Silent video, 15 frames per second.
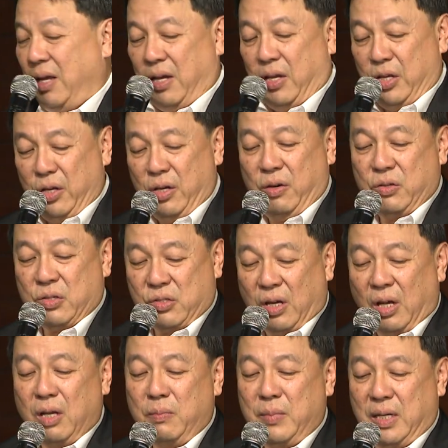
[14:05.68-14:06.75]
You know,
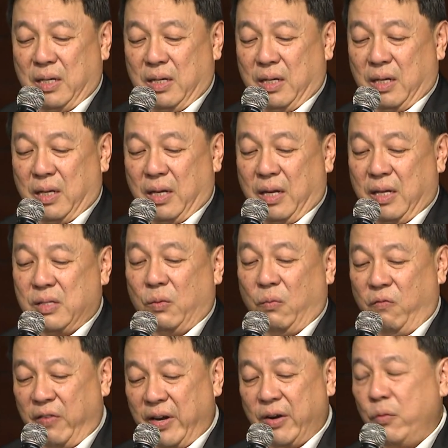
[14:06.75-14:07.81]
Solomon is a
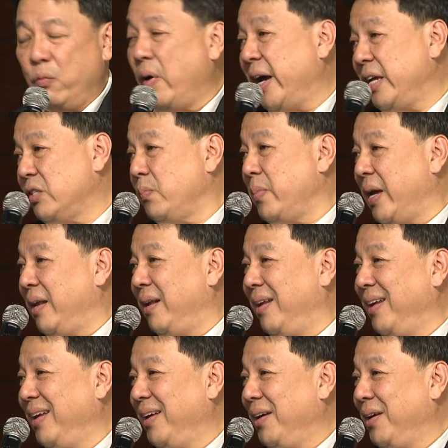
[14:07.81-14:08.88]
very wise man.
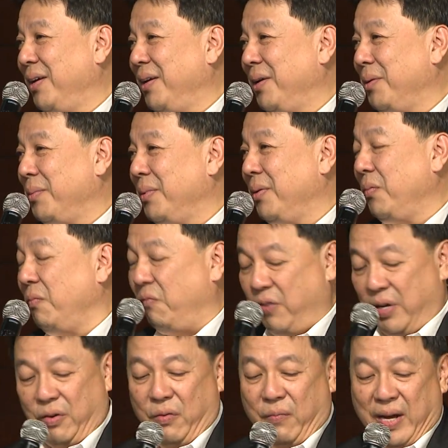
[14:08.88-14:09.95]

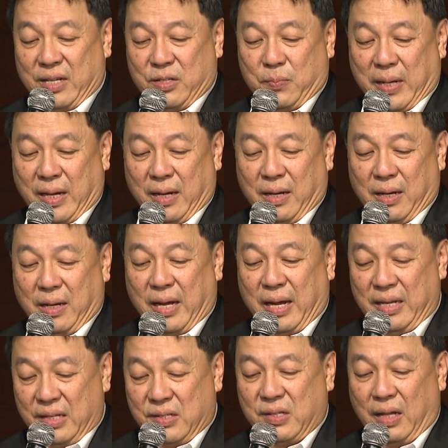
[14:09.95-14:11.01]
Very wise man.
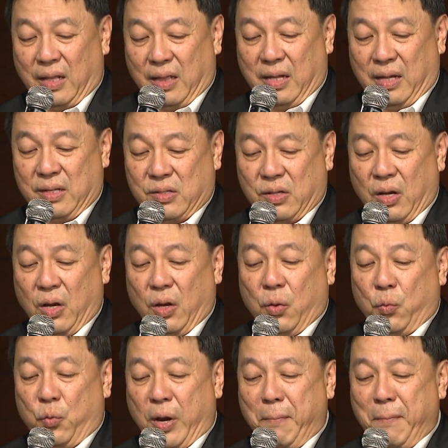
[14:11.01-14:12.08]
And he said this.
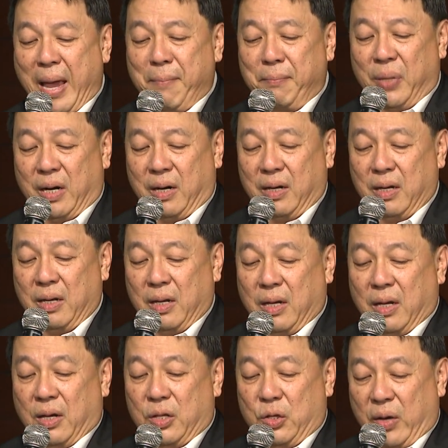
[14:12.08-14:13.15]
Remember,
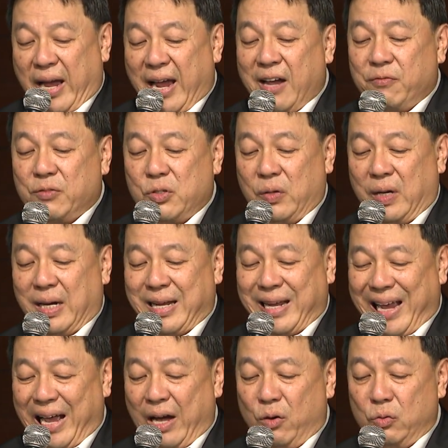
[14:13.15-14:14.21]
you have to
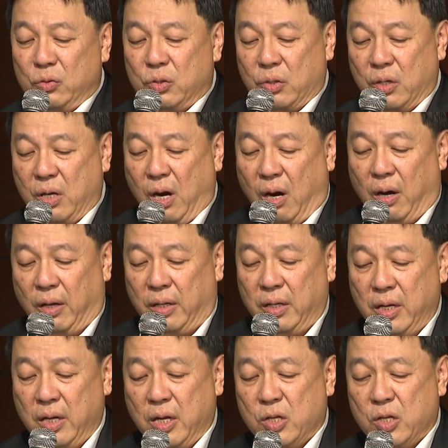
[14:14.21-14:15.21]
account to God.